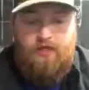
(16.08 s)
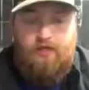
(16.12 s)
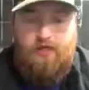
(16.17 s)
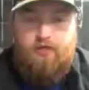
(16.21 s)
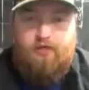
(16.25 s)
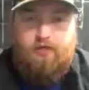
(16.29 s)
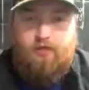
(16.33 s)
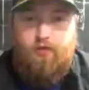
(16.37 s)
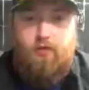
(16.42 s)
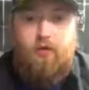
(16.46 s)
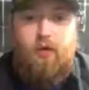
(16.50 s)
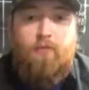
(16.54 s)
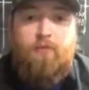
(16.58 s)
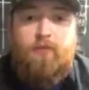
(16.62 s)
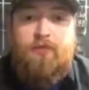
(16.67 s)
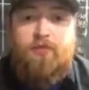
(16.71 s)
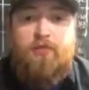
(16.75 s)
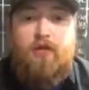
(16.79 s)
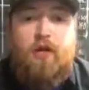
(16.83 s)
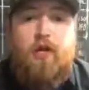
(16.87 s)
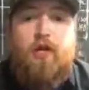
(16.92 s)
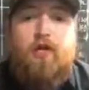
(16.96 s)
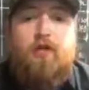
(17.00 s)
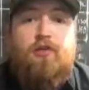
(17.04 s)
So what I'm going to
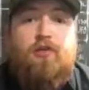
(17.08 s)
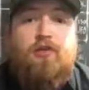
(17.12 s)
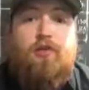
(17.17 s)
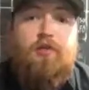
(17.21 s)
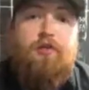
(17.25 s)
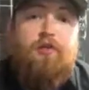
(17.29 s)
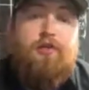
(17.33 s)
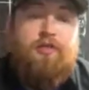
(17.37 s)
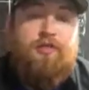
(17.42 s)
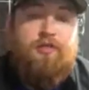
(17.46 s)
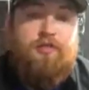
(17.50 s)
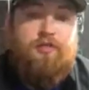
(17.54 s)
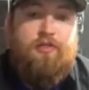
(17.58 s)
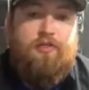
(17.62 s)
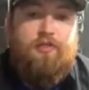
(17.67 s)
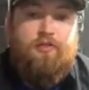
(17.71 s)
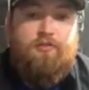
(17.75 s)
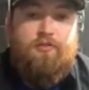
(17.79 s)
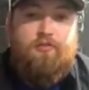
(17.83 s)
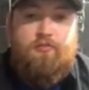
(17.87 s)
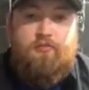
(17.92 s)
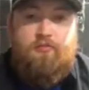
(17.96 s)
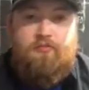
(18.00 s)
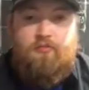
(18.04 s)
try to do is
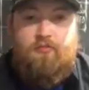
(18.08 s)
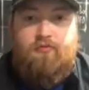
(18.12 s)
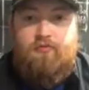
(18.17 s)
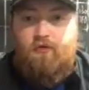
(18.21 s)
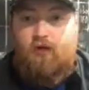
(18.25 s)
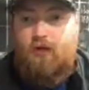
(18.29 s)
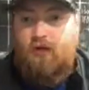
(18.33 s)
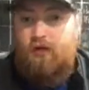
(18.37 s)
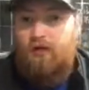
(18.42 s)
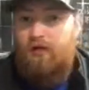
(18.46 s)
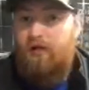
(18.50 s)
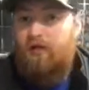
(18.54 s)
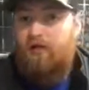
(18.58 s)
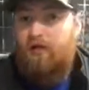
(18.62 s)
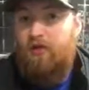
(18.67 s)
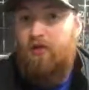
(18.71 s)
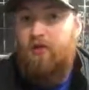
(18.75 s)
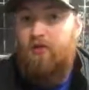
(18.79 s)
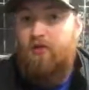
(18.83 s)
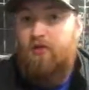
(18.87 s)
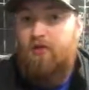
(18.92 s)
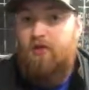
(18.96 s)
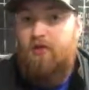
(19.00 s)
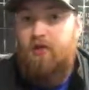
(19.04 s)
find anything
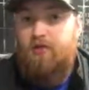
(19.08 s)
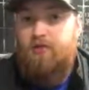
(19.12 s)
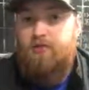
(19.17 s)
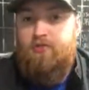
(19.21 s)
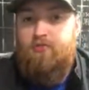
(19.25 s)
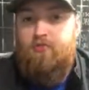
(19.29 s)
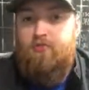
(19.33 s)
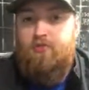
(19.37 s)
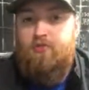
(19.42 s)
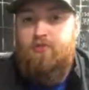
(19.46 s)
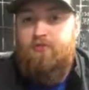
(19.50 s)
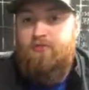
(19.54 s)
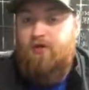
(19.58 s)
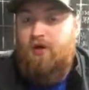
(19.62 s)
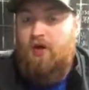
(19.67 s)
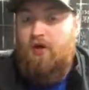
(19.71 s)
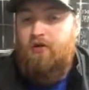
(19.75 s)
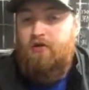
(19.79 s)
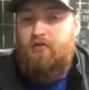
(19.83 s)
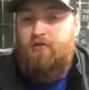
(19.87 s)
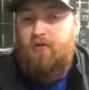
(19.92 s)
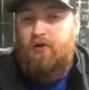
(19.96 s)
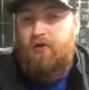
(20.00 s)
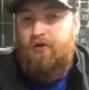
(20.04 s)
that the customers have
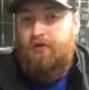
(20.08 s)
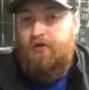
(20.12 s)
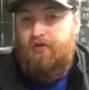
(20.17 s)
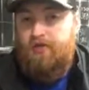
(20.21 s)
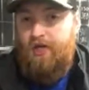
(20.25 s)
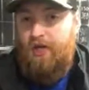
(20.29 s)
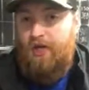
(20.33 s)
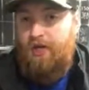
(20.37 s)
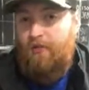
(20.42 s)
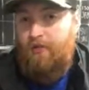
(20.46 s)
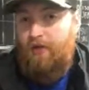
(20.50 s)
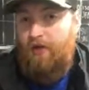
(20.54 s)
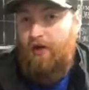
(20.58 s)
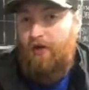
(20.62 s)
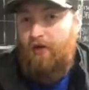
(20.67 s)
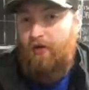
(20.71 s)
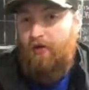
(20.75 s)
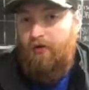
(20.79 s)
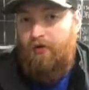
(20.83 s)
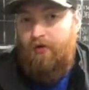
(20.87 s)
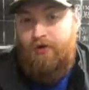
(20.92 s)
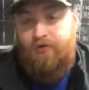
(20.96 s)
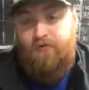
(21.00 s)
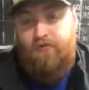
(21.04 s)
talked about or chat about
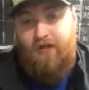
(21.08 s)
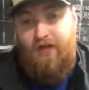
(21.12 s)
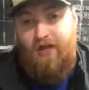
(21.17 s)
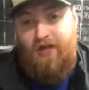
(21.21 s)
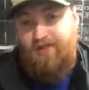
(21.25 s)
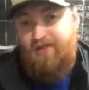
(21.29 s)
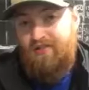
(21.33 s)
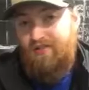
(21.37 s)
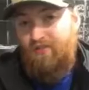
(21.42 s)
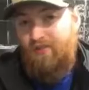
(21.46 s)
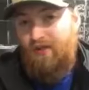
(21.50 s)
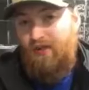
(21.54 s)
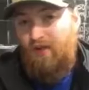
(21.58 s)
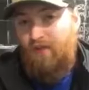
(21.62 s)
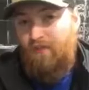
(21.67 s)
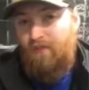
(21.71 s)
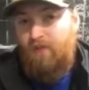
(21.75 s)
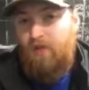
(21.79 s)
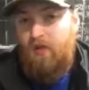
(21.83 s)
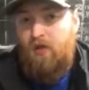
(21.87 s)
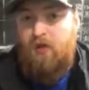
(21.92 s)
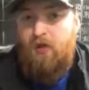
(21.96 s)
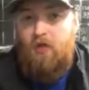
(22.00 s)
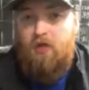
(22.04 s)
or even asked
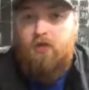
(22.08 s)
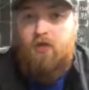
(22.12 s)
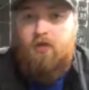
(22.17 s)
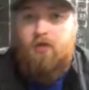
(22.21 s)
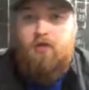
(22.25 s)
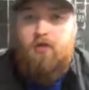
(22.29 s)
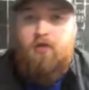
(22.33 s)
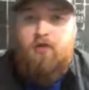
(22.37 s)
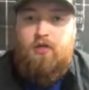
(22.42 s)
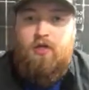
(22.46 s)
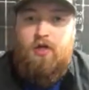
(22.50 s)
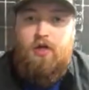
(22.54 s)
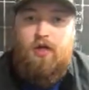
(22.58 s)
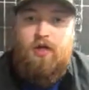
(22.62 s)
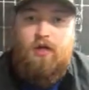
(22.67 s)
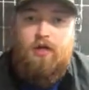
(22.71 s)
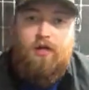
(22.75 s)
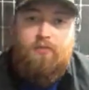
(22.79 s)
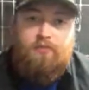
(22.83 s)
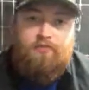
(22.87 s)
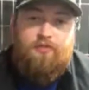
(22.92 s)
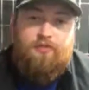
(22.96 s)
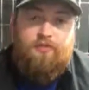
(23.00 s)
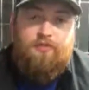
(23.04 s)
about
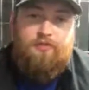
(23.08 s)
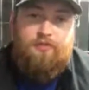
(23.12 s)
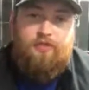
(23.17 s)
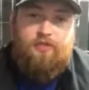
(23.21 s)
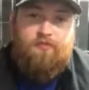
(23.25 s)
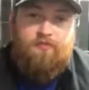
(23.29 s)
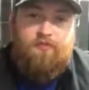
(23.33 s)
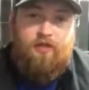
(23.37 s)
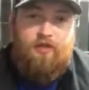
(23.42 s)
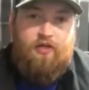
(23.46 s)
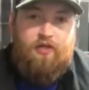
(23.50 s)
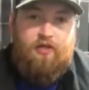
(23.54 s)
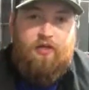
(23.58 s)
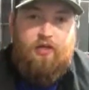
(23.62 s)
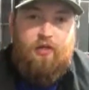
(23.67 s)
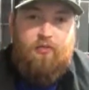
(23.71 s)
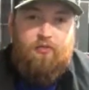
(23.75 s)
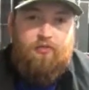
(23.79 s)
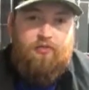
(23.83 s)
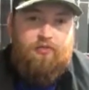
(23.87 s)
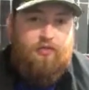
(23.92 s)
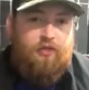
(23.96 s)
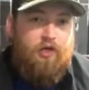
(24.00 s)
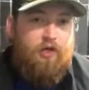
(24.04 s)
to see if I can
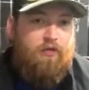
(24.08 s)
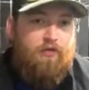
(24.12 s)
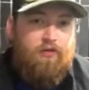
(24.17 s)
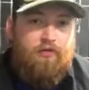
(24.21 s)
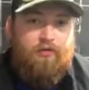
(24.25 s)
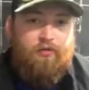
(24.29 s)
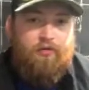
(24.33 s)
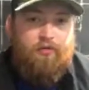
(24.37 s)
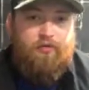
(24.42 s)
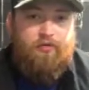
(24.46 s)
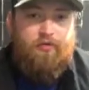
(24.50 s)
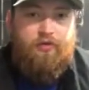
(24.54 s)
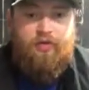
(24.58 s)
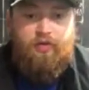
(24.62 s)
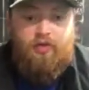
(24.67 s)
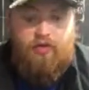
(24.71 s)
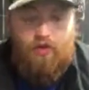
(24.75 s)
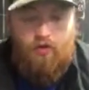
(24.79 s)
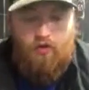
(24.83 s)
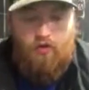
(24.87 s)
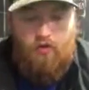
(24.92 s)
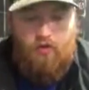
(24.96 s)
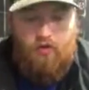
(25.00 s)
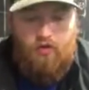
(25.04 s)
help resolve it through a
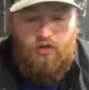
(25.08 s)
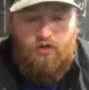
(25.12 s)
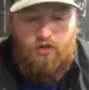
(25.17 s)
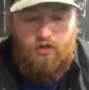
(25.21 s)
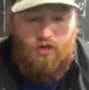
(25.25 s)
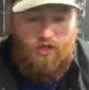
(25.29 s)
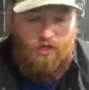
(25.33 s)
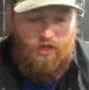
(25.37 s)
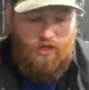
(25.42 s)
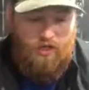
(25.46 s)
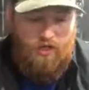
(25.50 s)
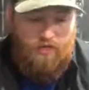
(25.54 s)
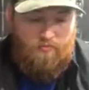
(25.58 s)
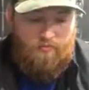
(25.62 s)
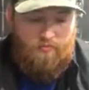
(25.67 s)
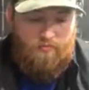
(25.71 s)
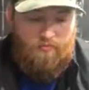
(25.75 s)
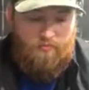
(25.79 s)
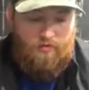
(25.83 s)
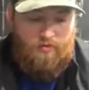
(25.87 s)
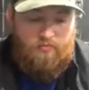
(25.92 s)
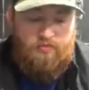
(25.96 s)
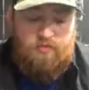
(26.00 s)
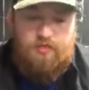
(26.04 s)
video
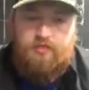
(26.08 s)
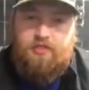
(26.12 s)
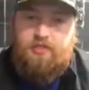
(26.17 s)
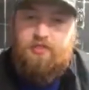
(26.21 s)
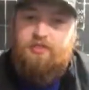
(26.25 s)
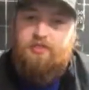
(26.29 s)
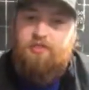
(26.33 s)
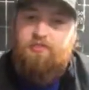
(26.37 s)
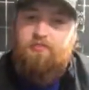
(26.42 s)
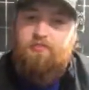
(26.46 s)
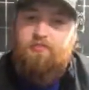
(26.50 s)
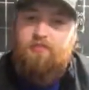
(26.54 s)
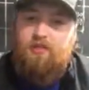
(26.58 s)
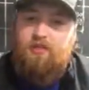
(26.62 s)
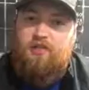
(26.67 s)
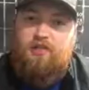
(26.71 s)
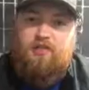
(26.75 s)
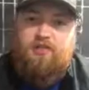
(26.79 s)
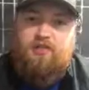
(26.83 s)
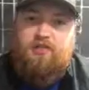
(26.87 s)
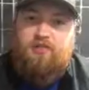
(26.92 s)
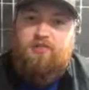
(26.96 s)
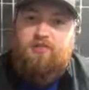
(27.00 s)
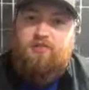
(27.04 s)
and maybe just an
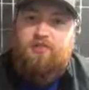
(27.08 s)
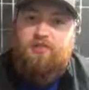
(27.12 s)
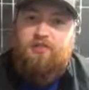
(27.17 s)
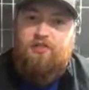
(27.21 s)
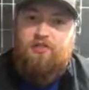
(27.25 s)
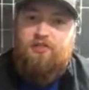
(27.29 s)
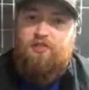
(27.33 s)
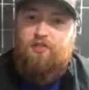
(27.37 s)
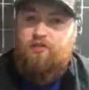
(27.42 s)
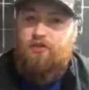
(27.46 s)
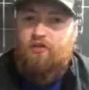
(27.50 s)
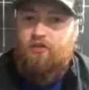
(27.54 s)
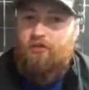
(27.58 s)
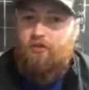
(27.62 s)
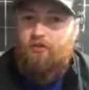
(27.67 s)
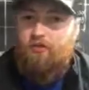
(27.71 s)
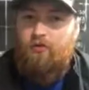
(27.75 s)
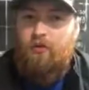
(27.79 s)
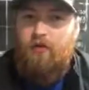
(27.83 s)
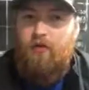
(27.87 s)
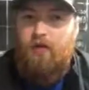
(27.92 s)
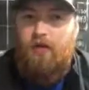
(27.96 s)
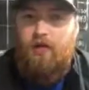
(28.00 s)
easier send to you.